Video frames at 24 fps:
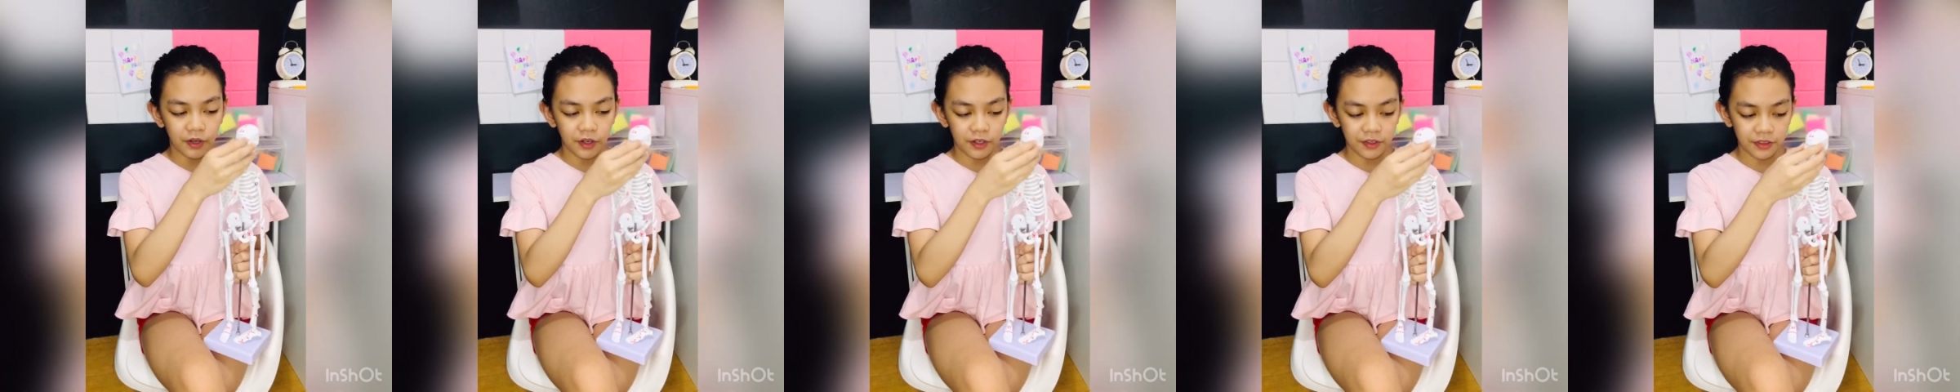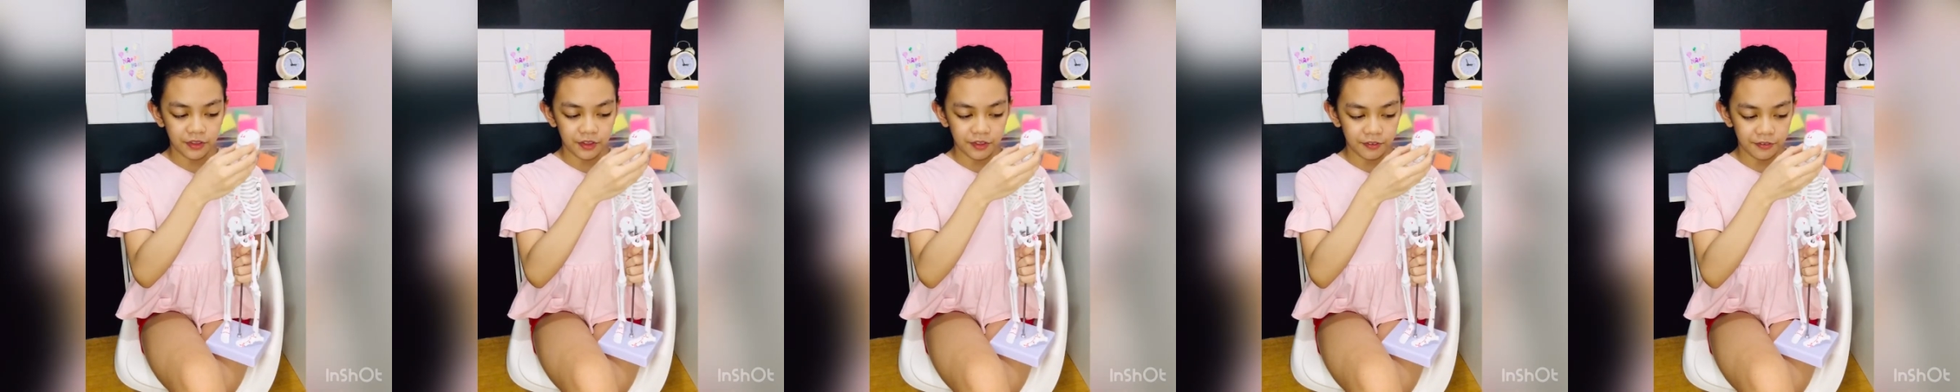
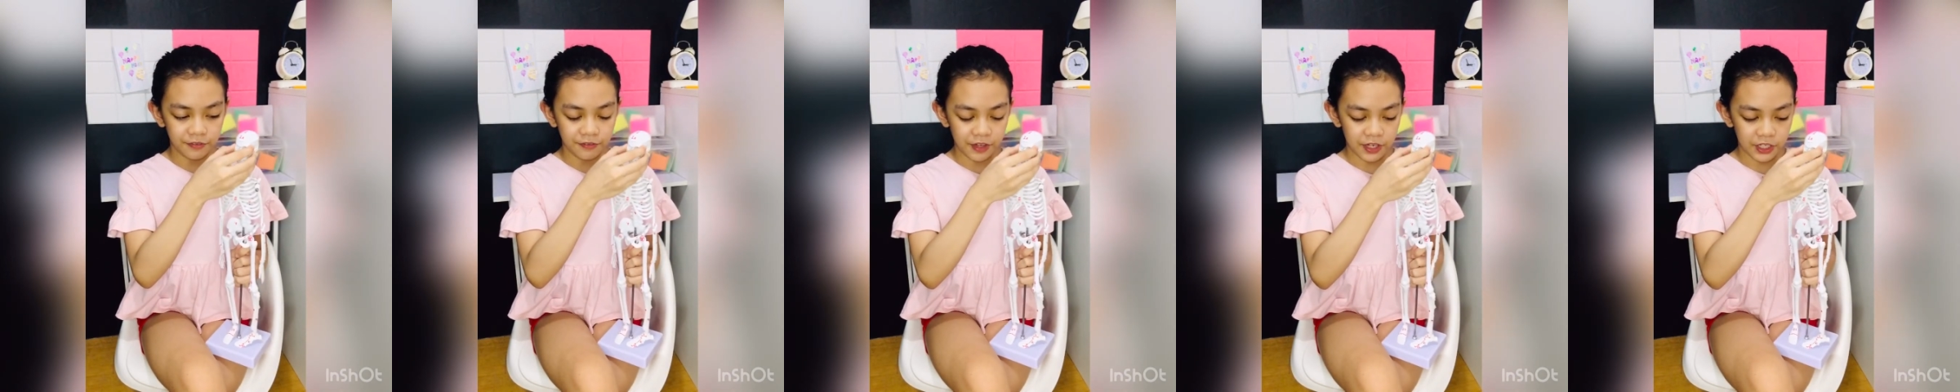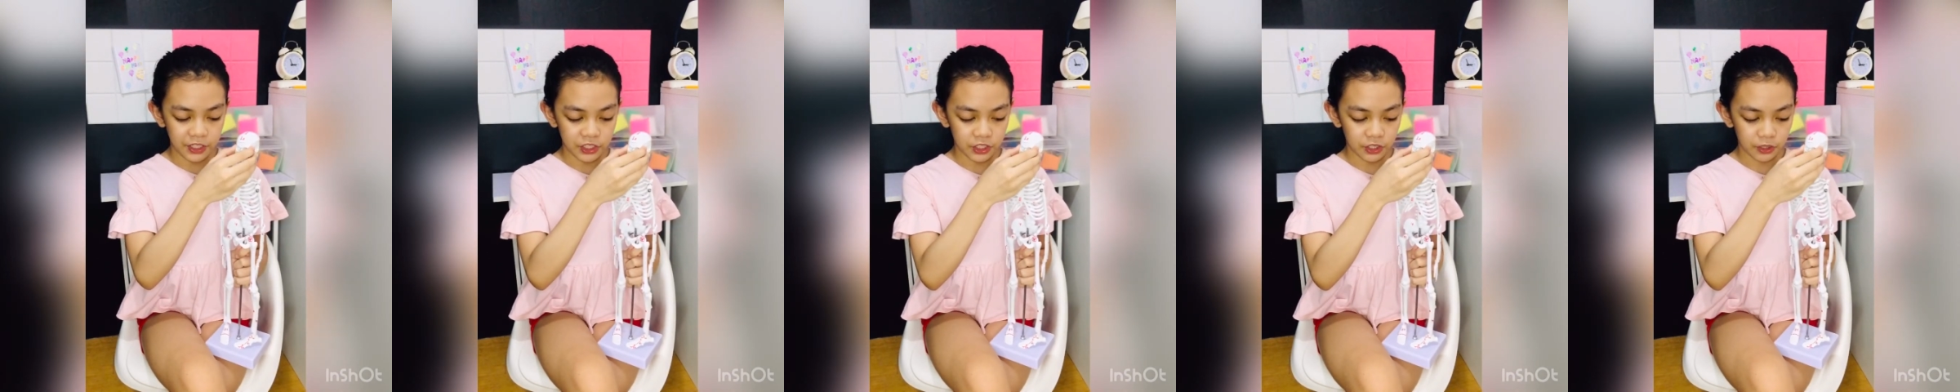the
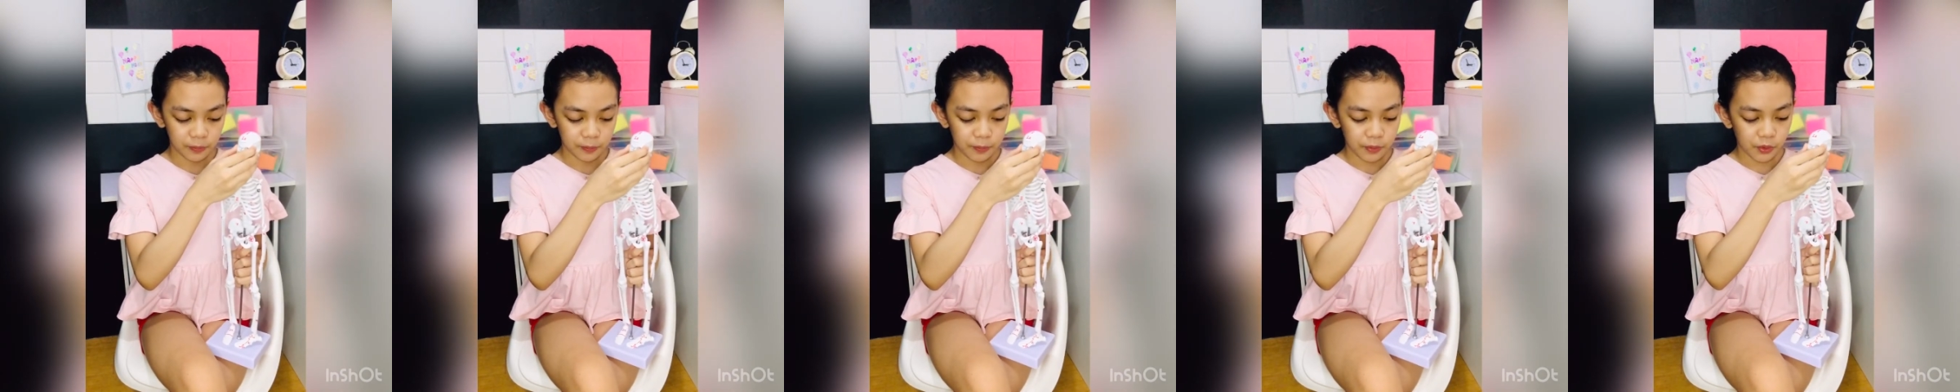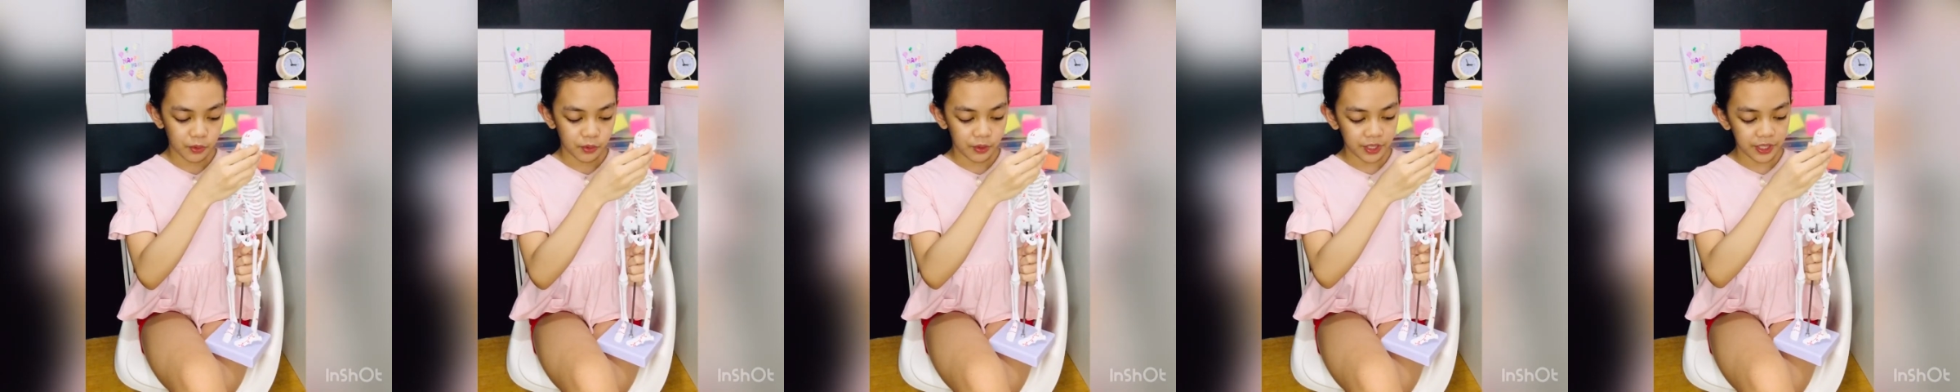facial
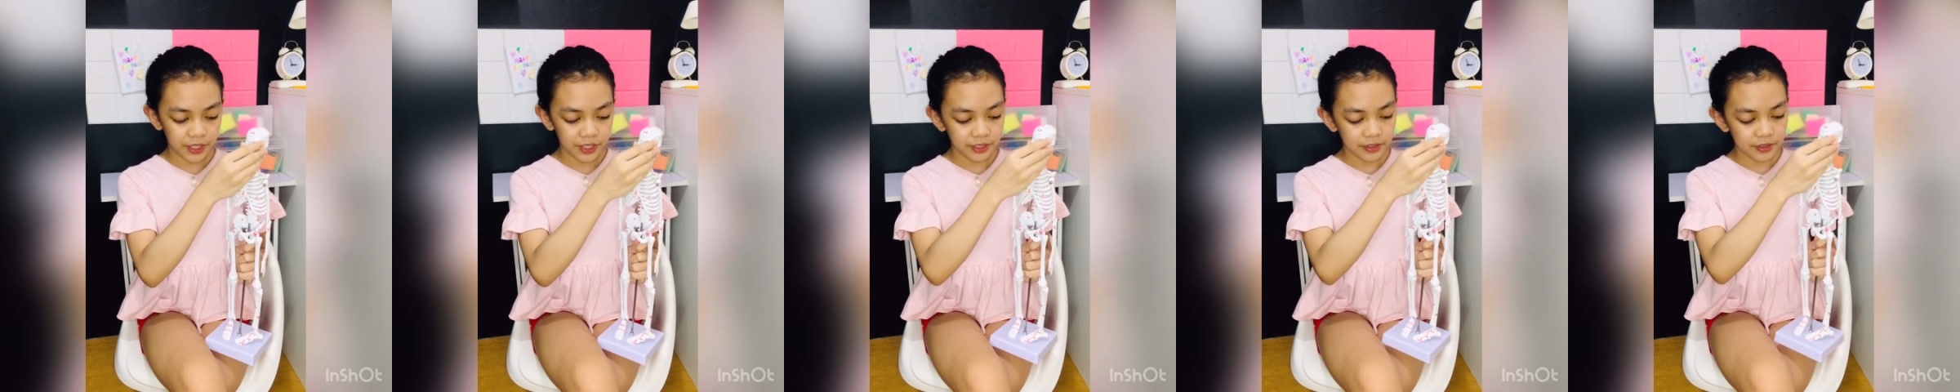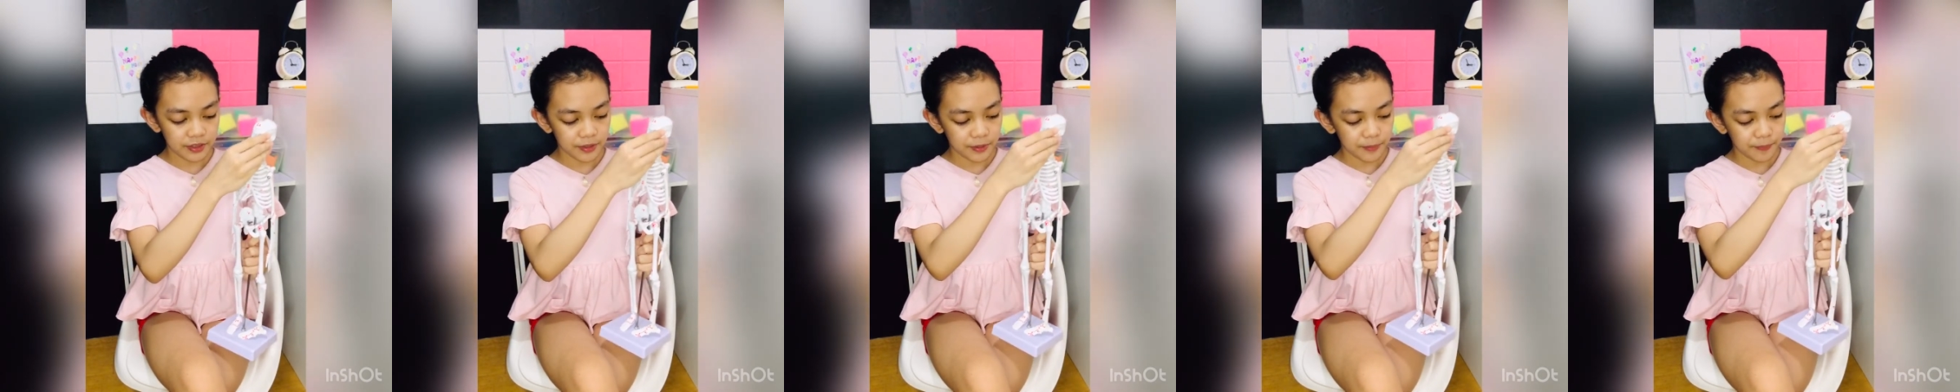
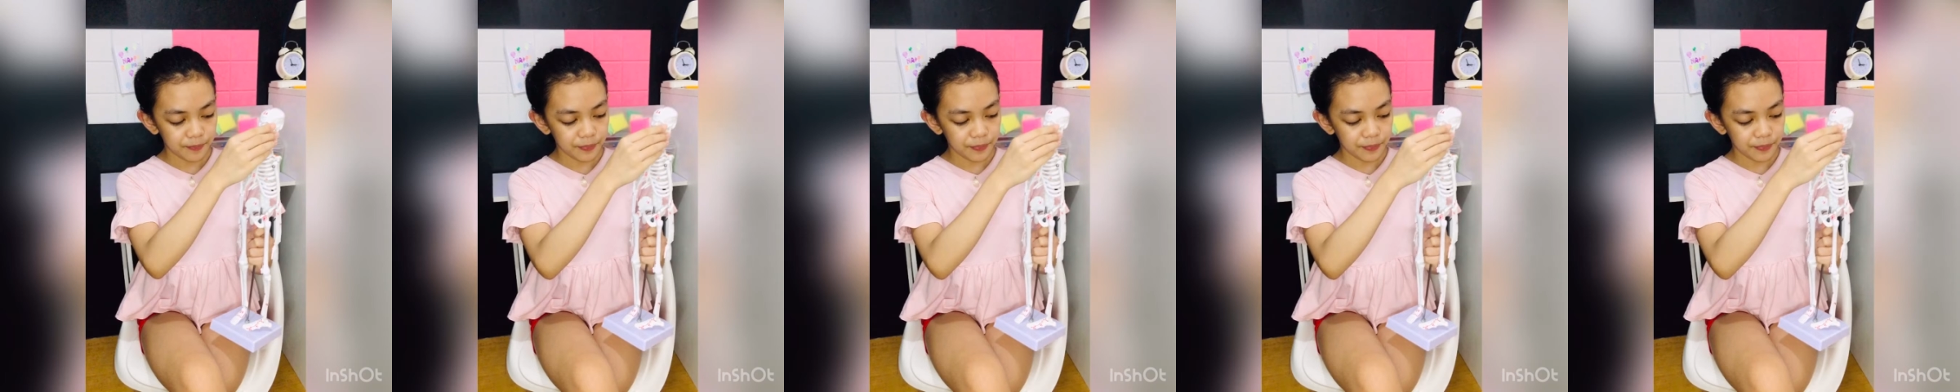point,